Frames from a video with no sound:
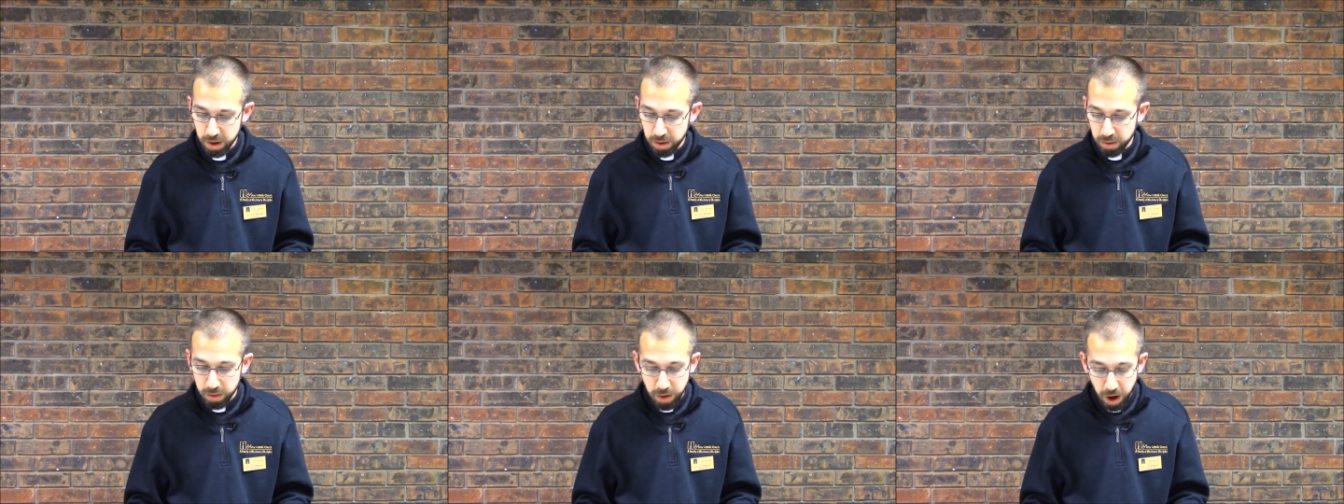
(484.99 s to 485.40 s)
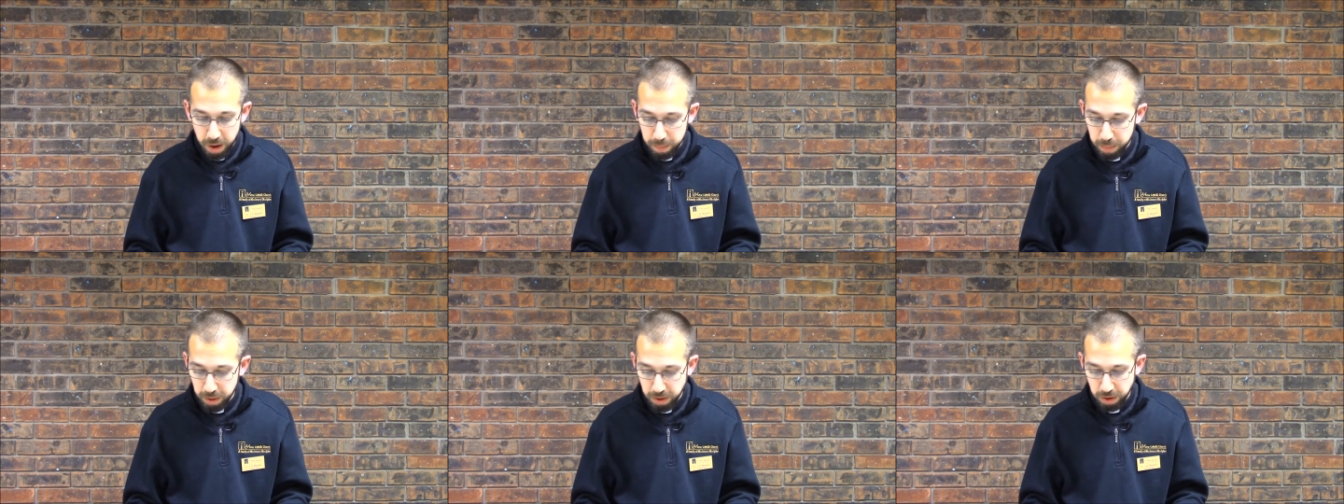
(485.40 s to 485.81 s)
Do
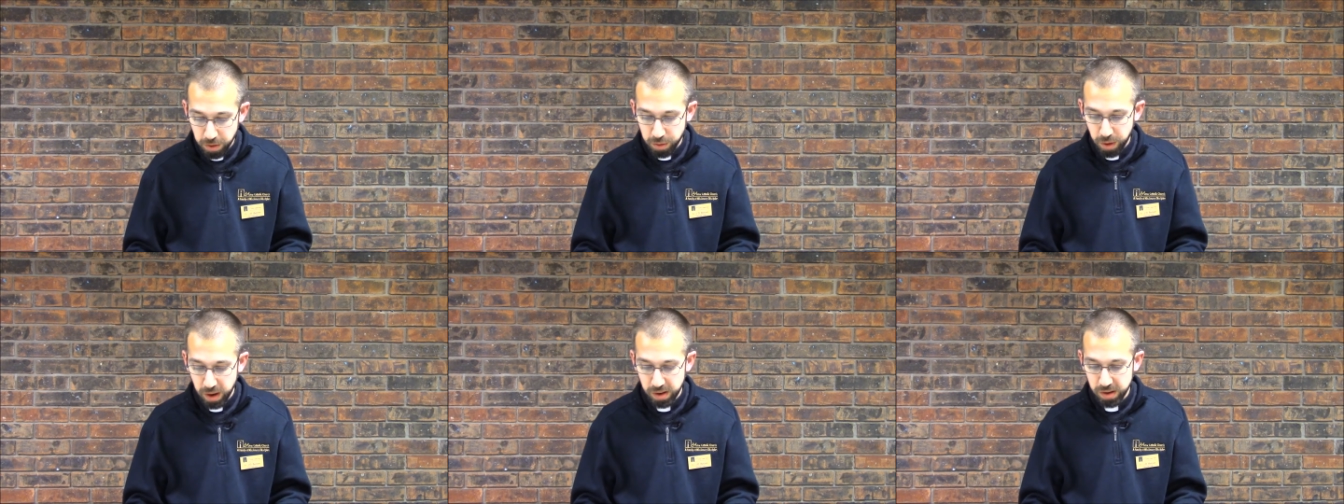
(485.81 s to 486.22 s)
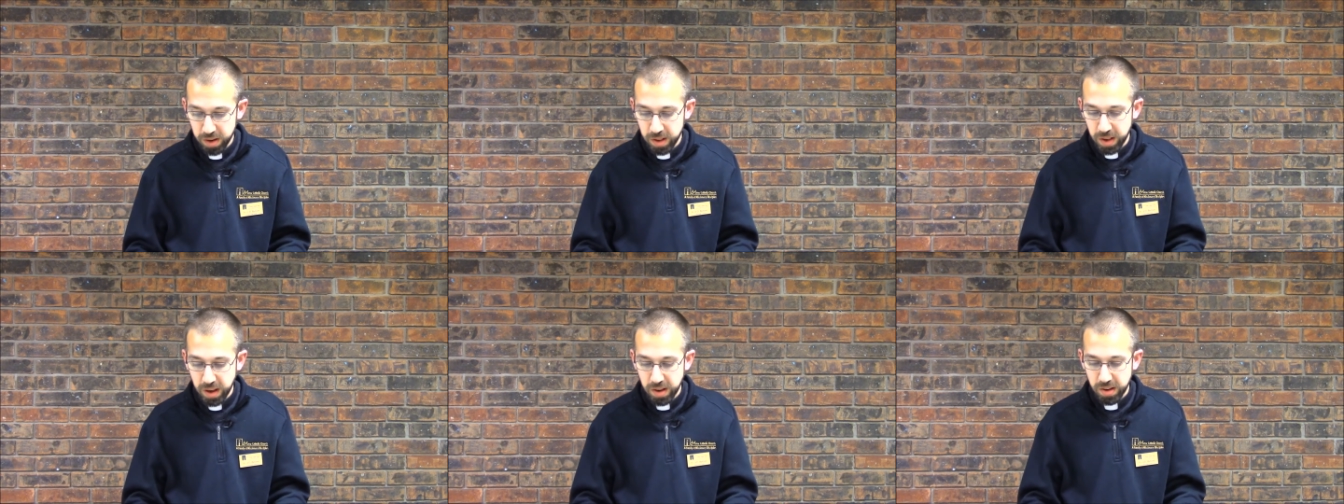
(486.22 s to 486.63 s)
not put your trust
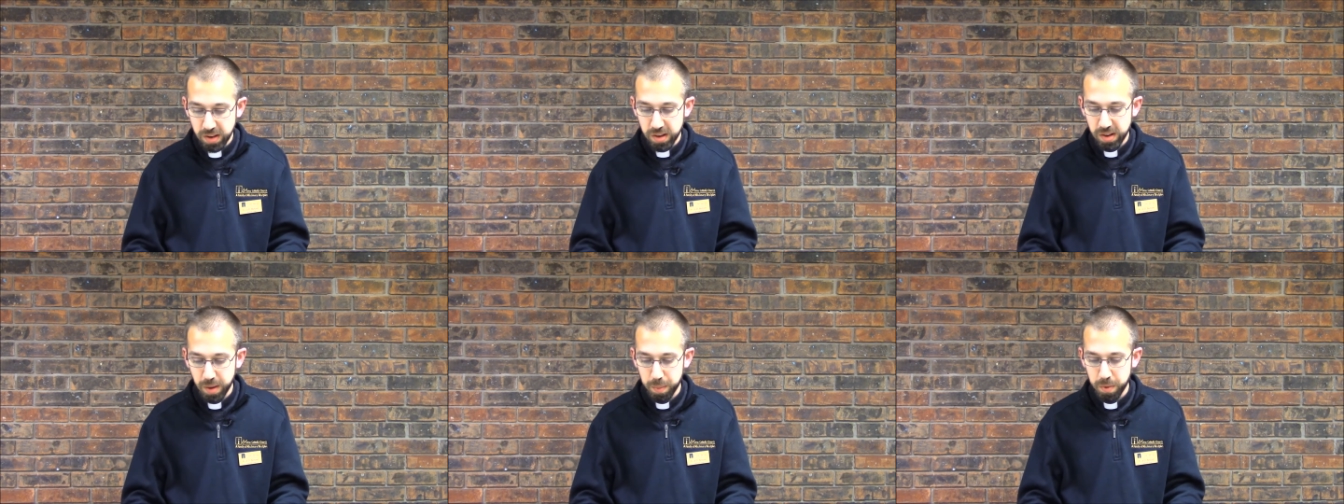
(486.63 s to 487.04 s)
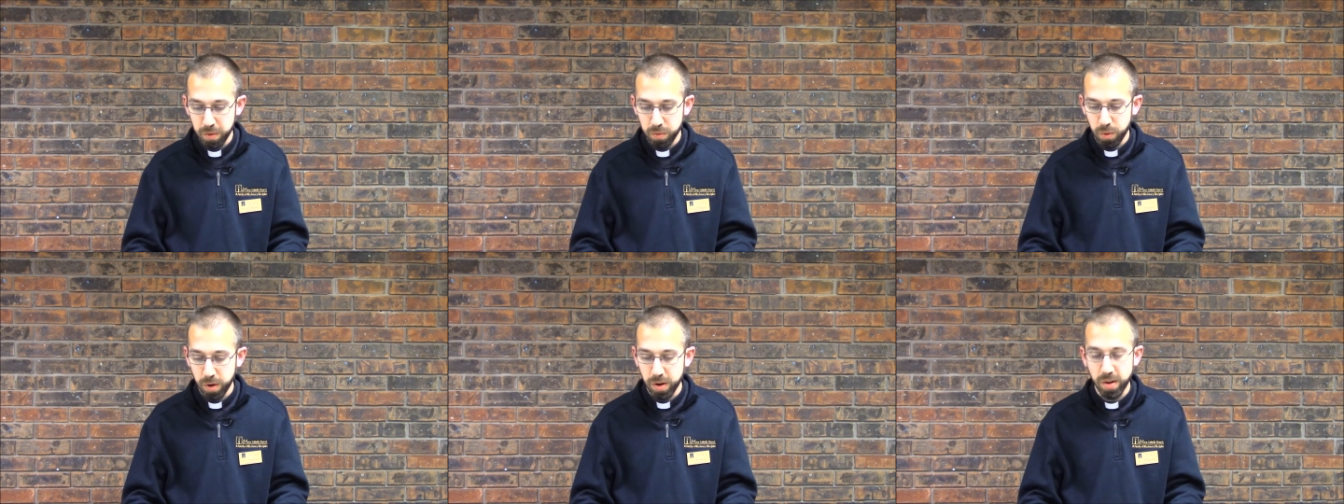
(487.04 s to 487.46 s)
in these
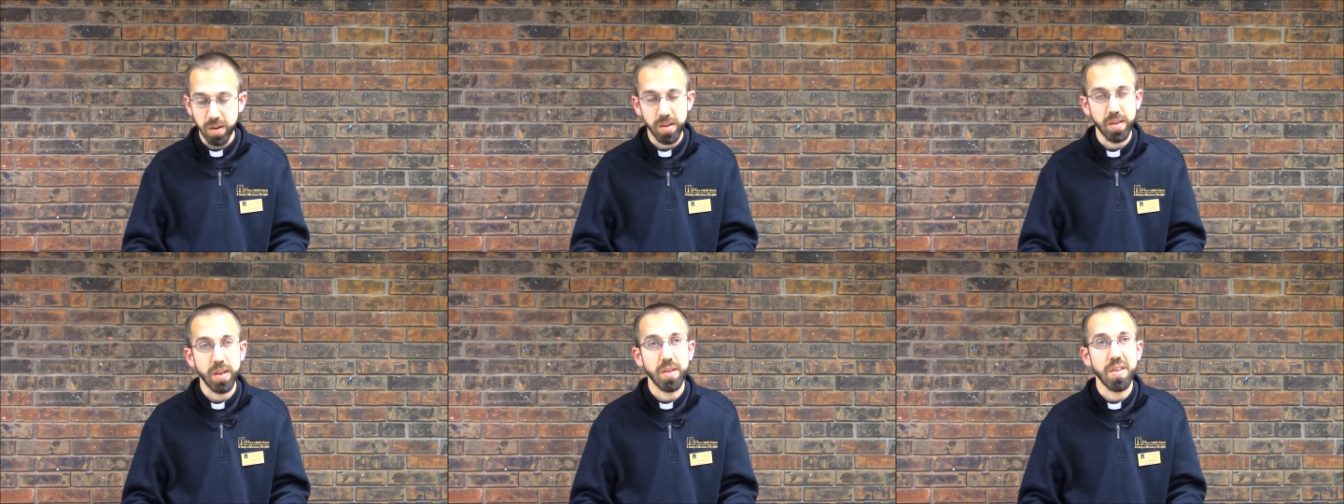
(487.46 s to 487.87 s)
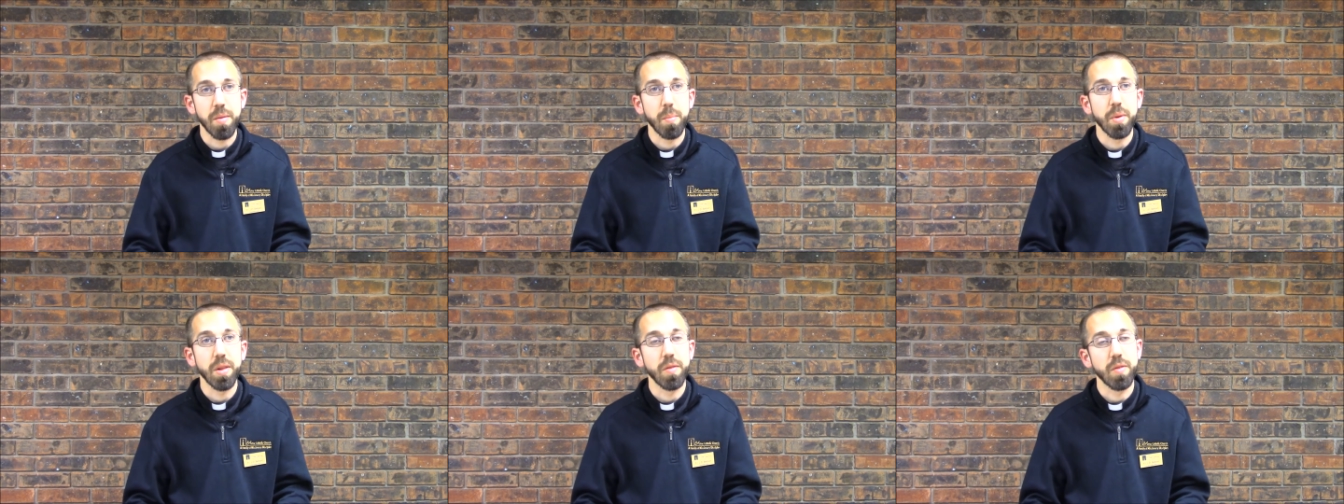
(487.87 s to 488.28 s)
deceptive words, the
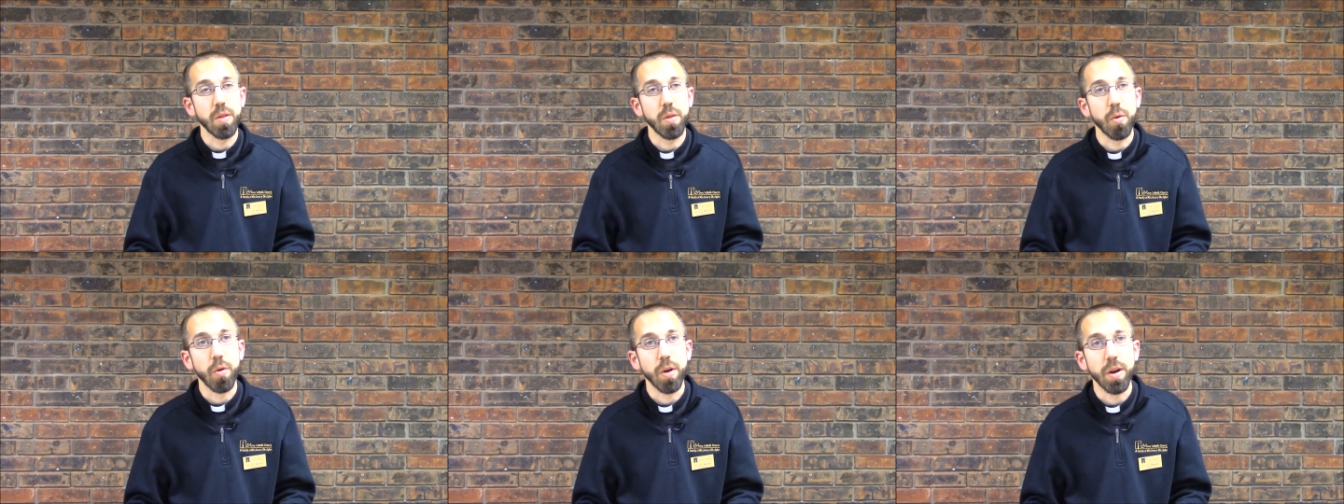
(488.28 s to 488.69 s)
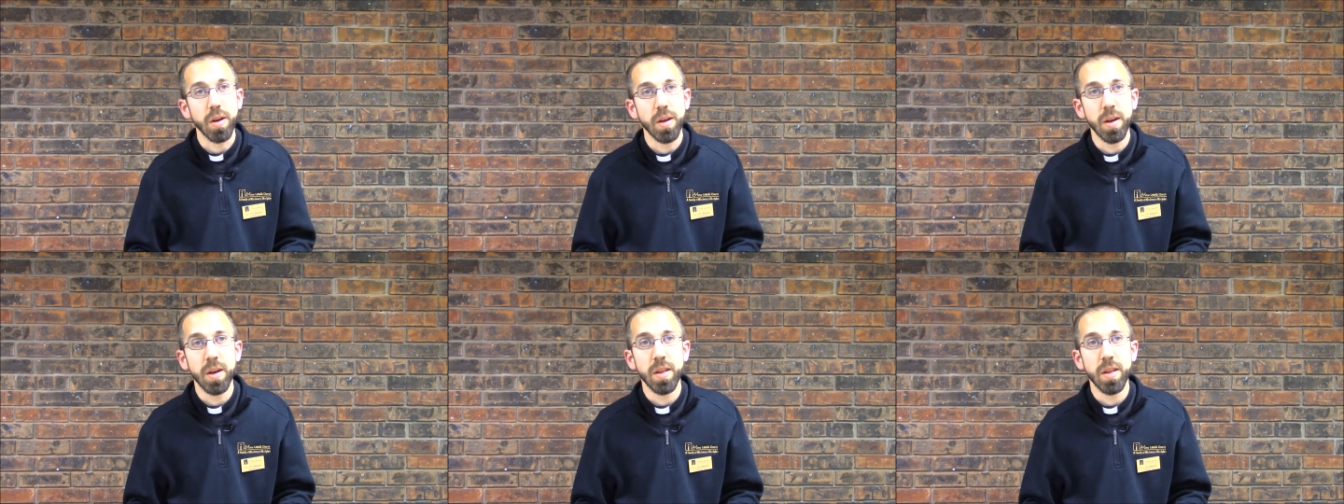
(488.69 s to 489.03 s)
temple of the Lord,